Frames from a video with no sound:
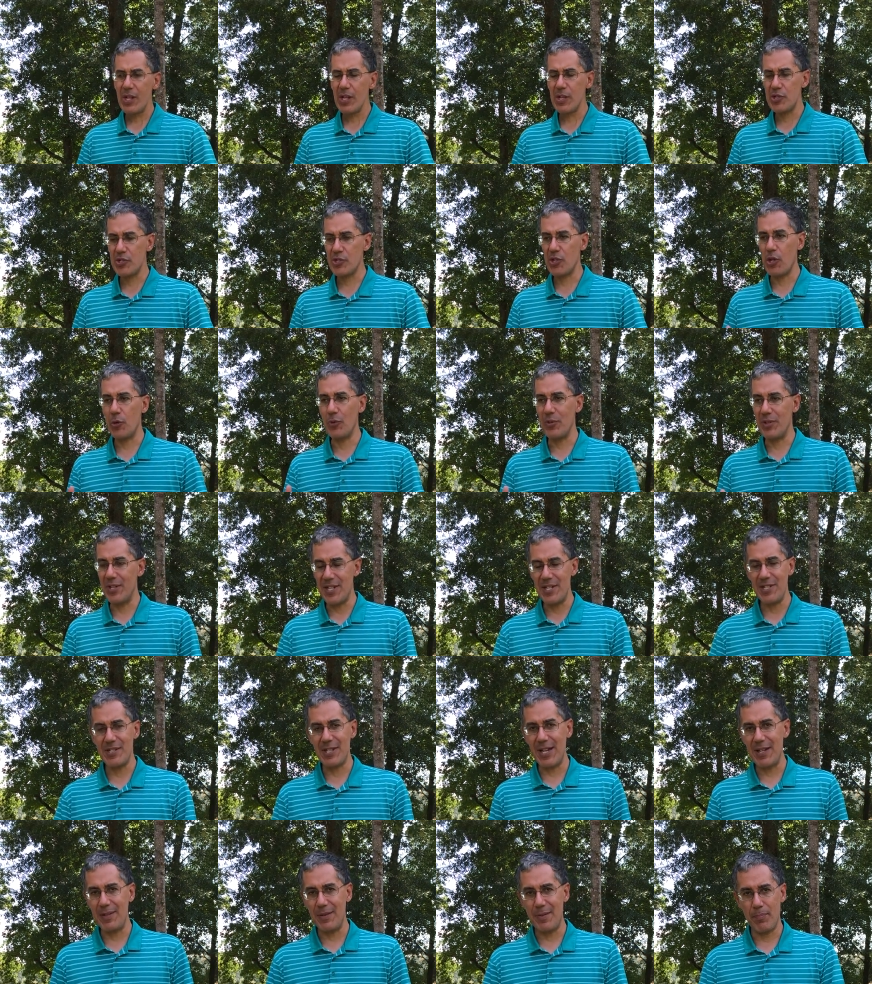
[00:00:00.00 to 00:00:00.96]
So
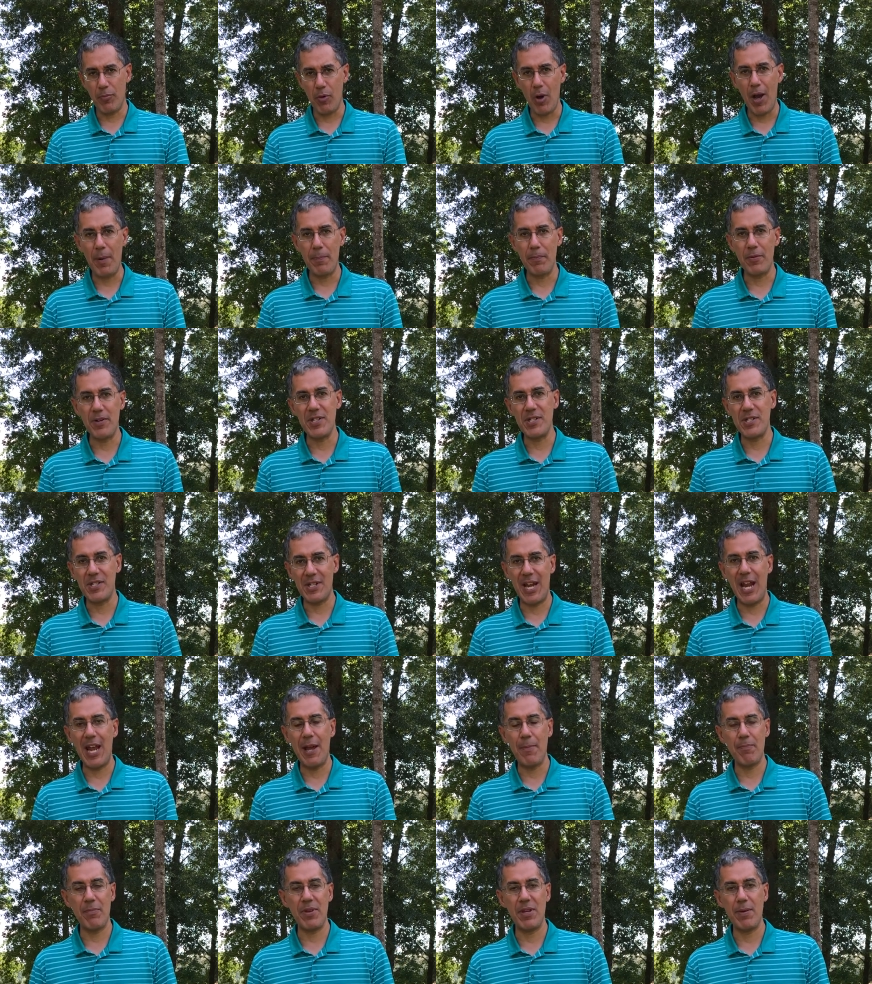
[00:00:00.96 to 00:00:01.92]
these properties
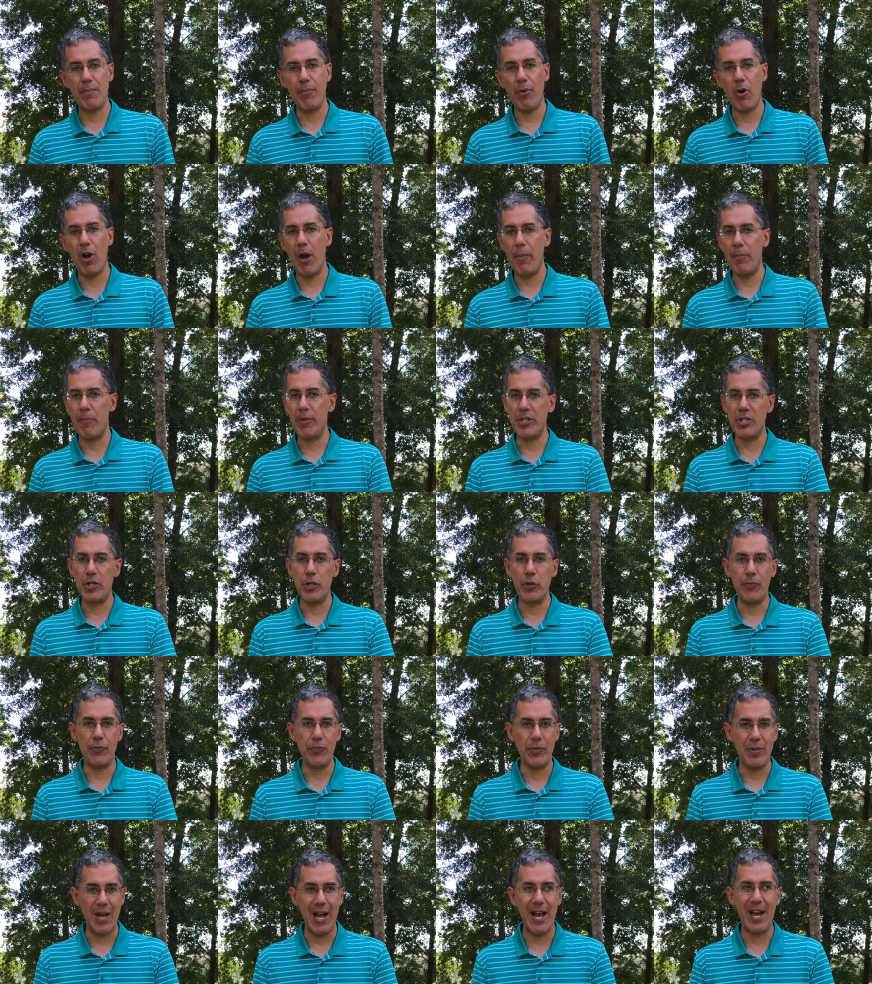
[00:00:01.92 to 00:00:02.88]
can be bought, but
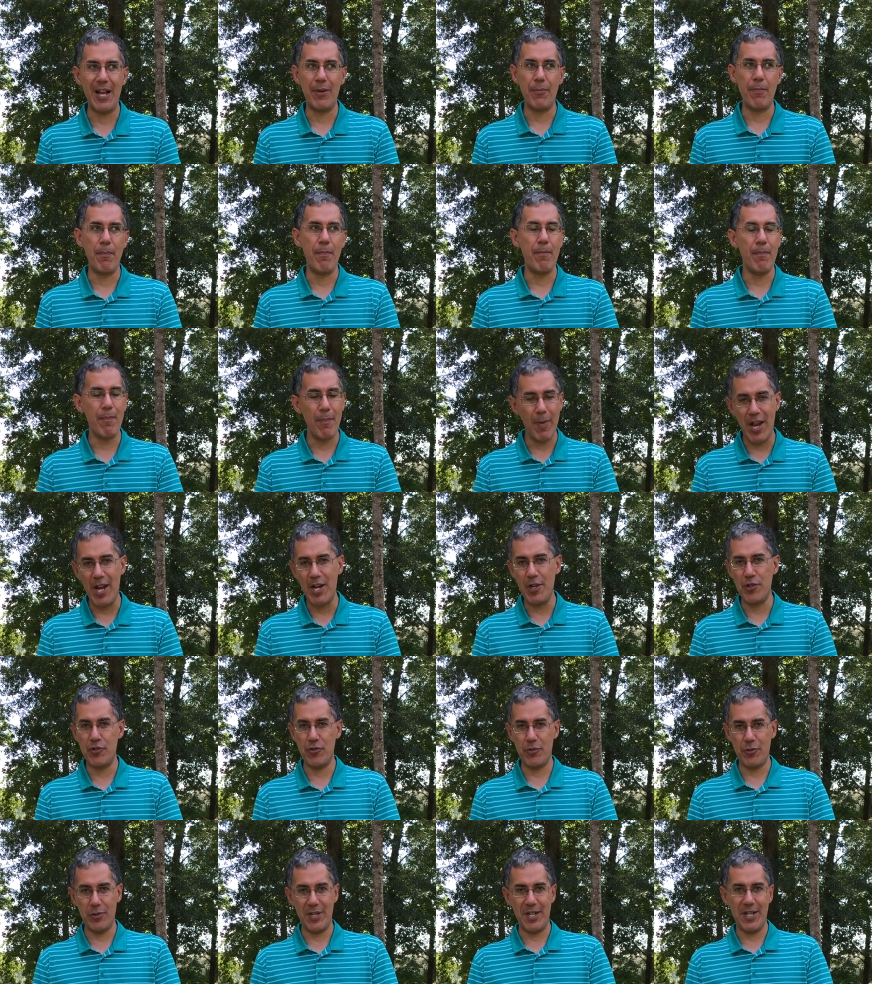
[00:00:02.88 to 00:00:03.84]
you've got to
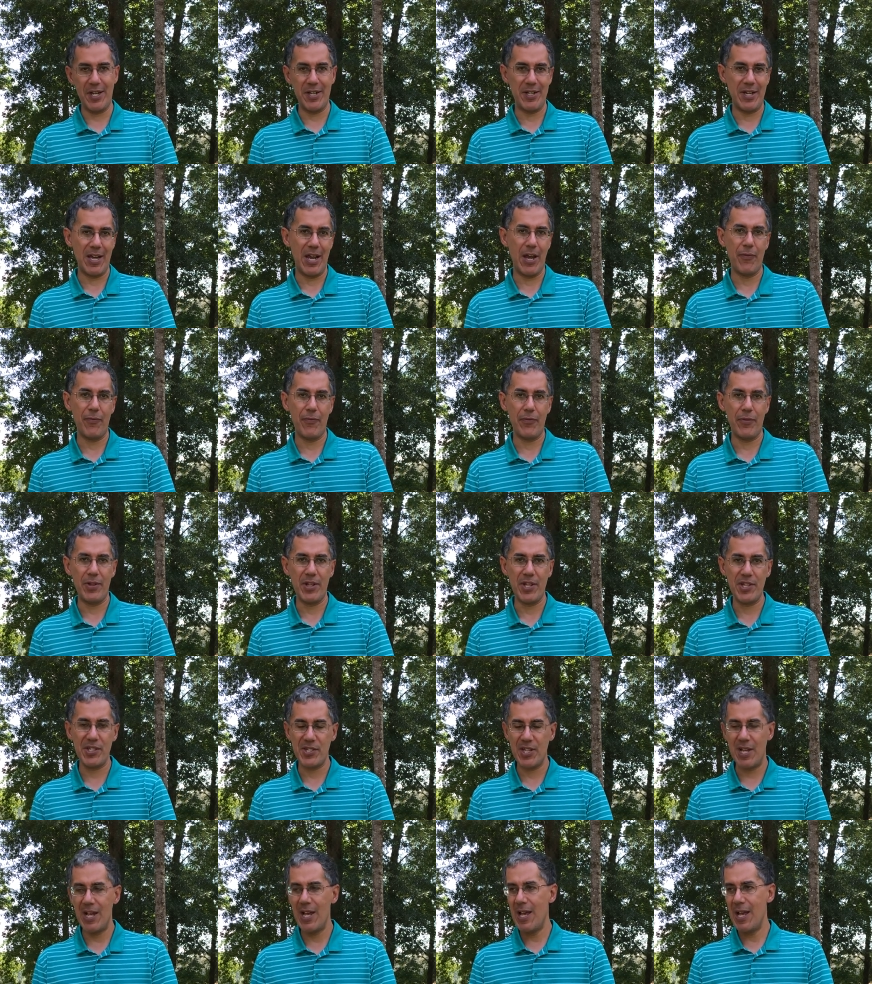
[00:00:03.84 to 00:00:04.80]
majorly account for
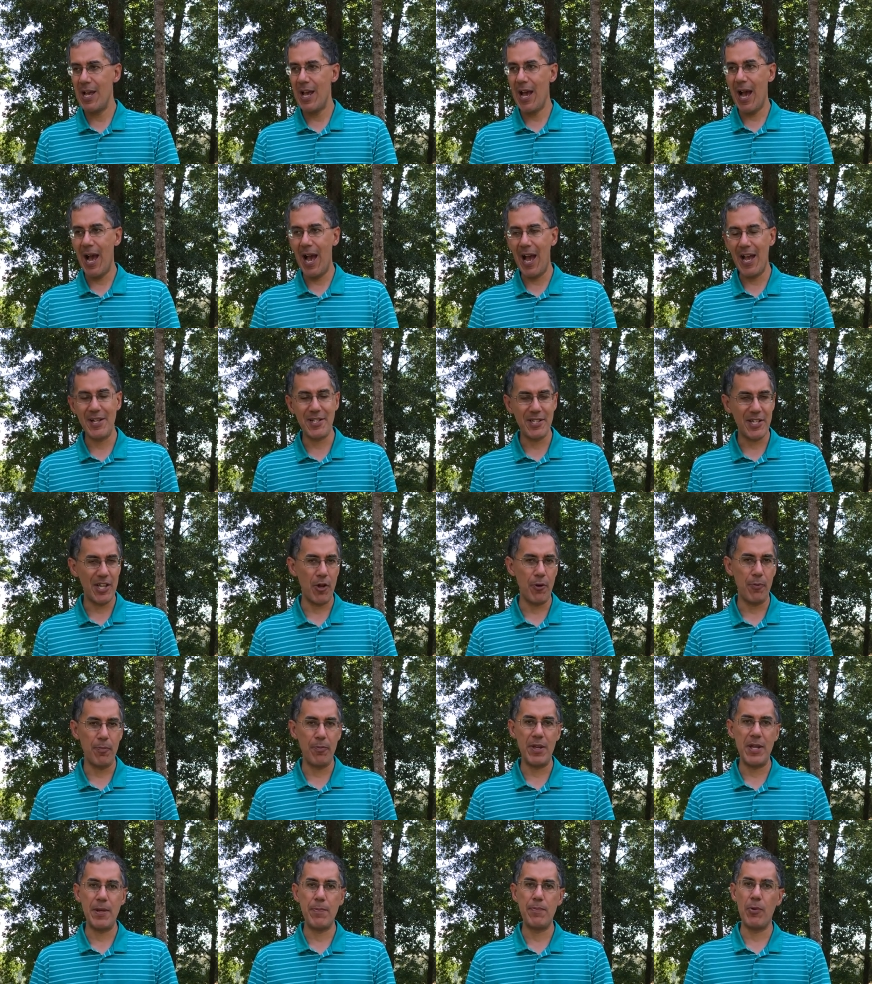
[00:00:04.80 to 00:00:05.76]
this. I tell
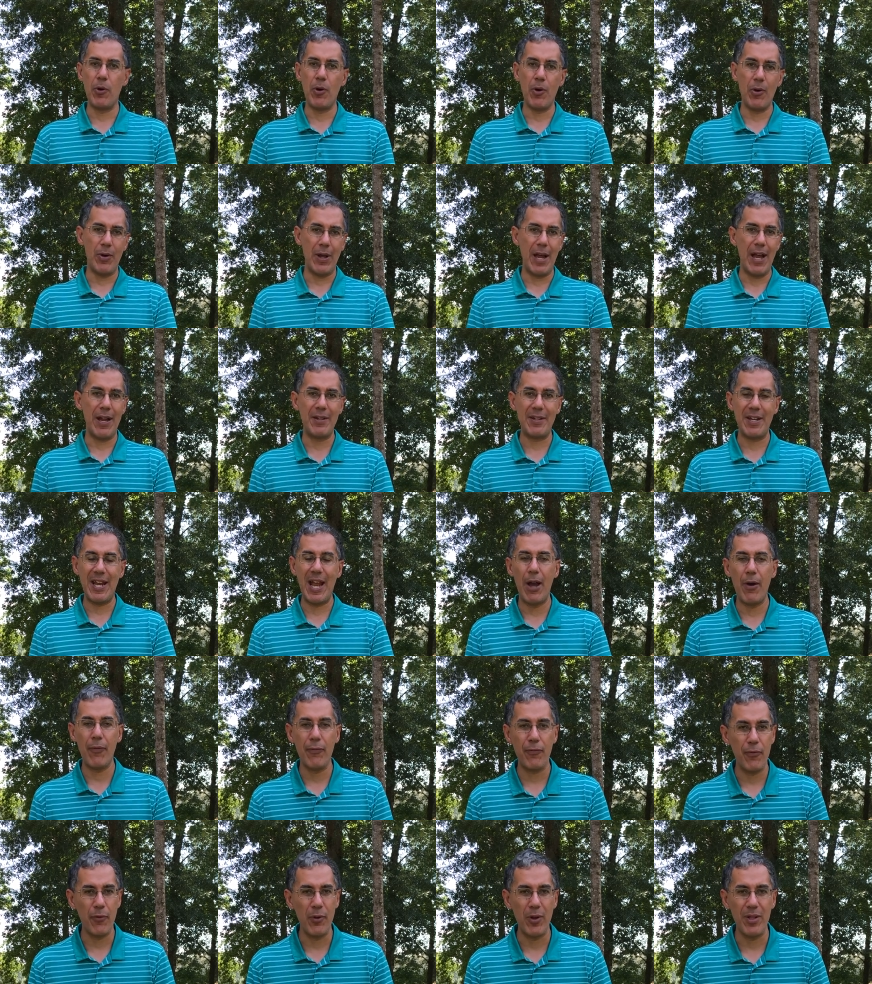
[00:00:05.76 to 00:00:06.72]
people account
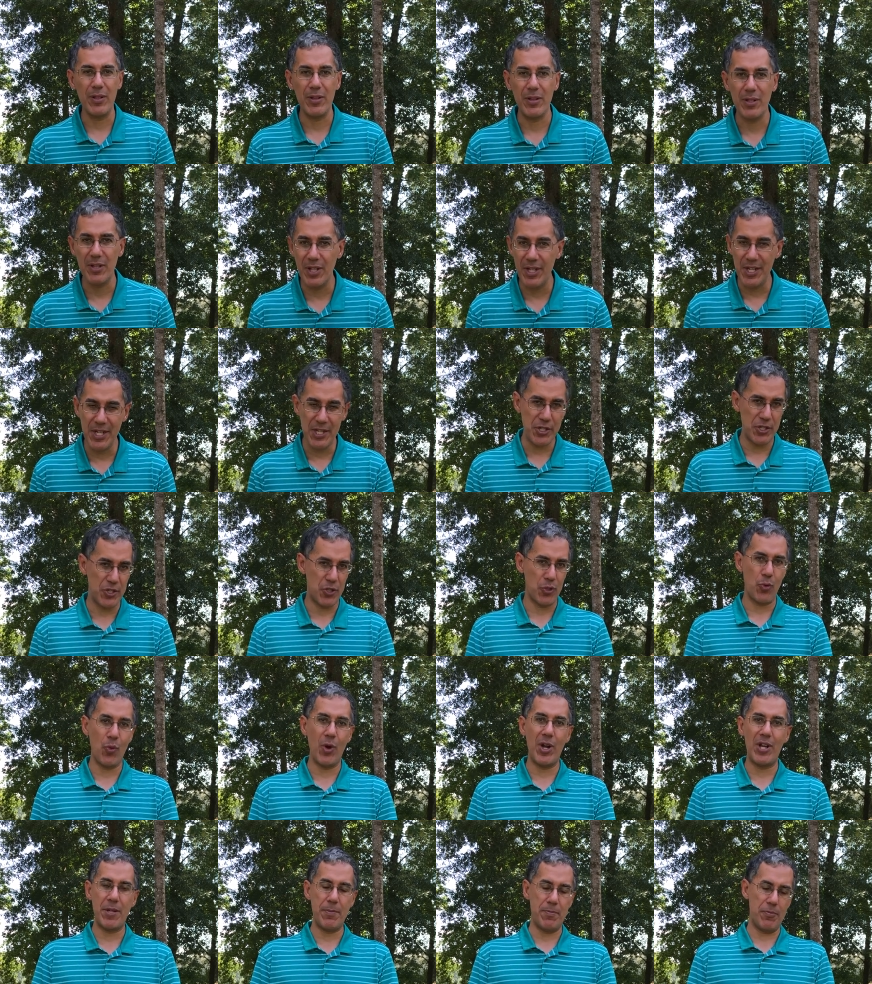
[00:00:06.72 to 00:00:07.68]
for at least
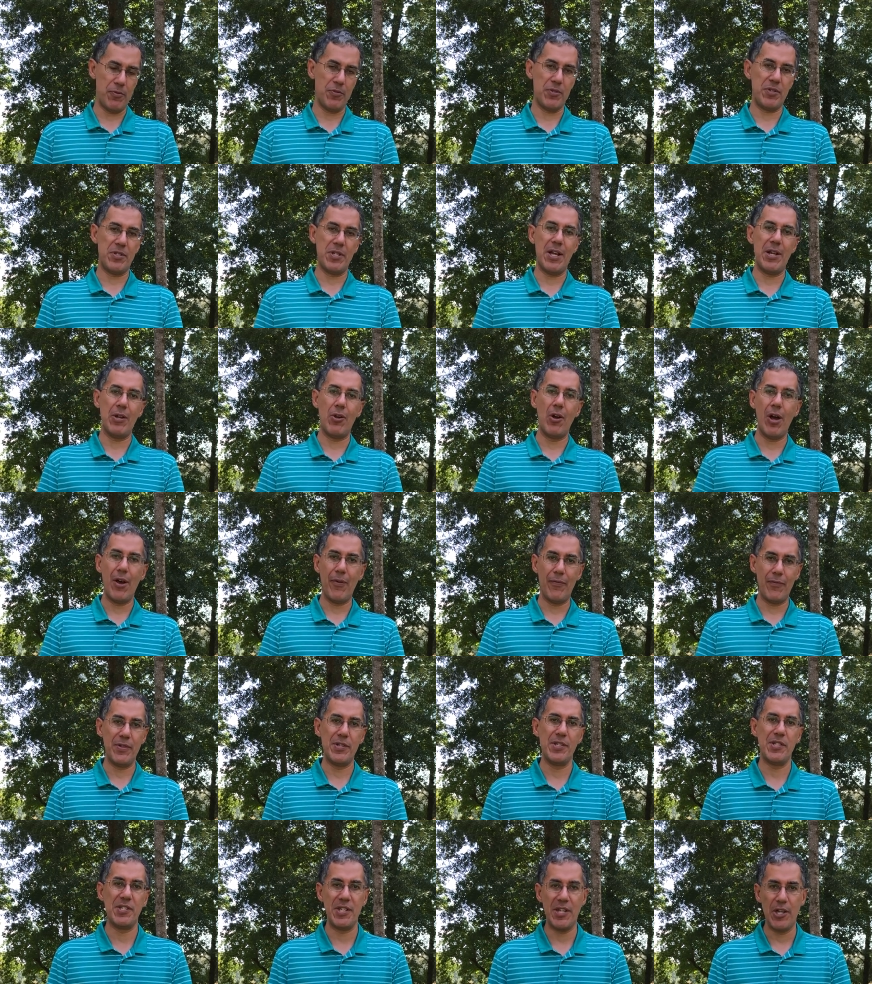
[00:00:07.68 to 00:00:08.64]
20% off
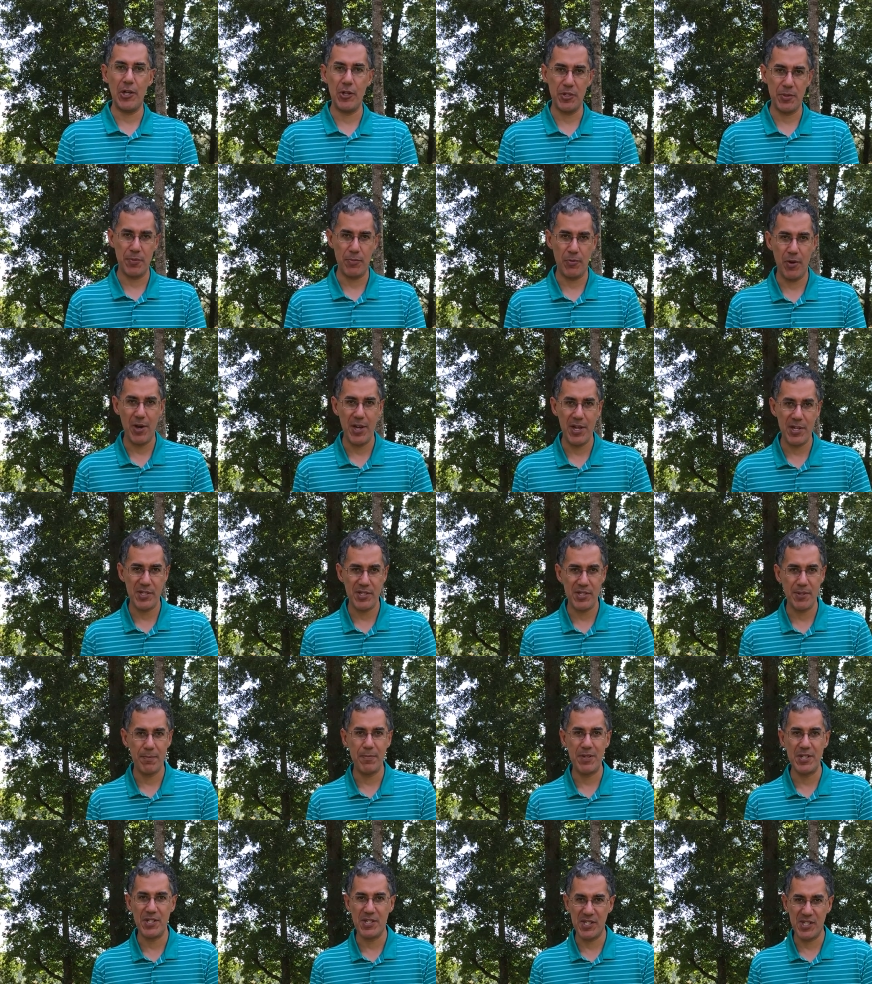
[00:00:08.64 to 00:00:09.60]
in sales price to
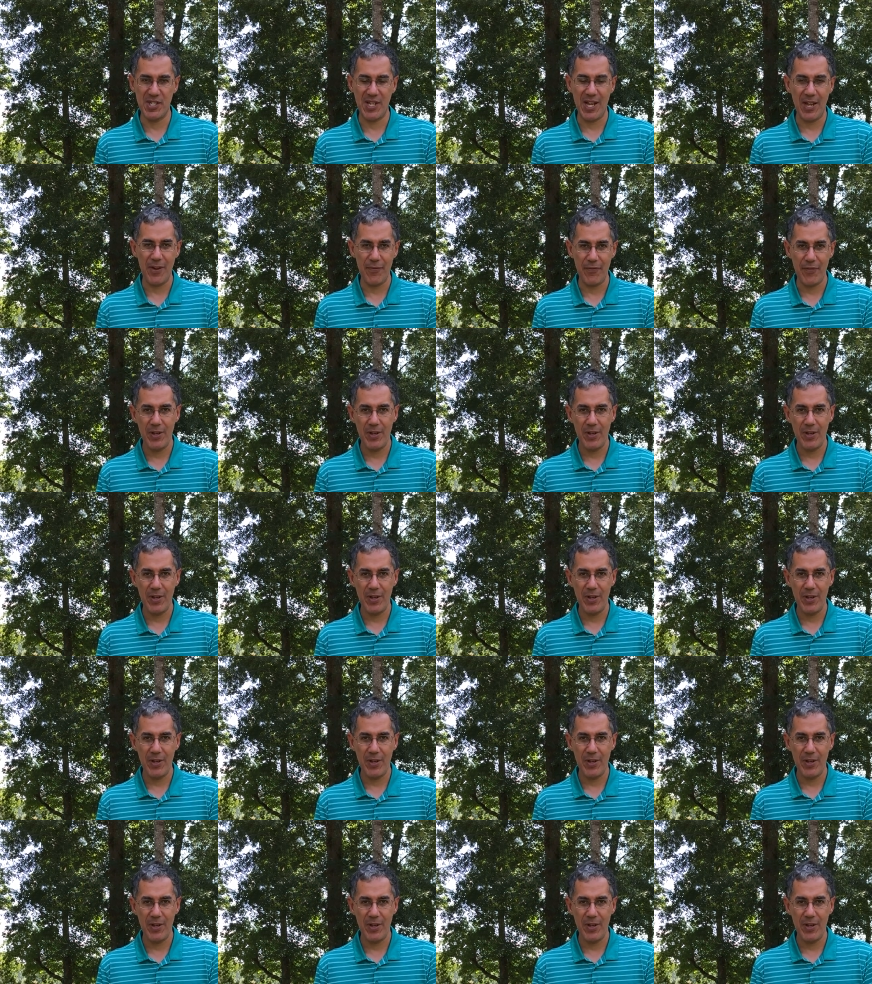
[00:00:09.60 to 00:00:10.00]
be safe.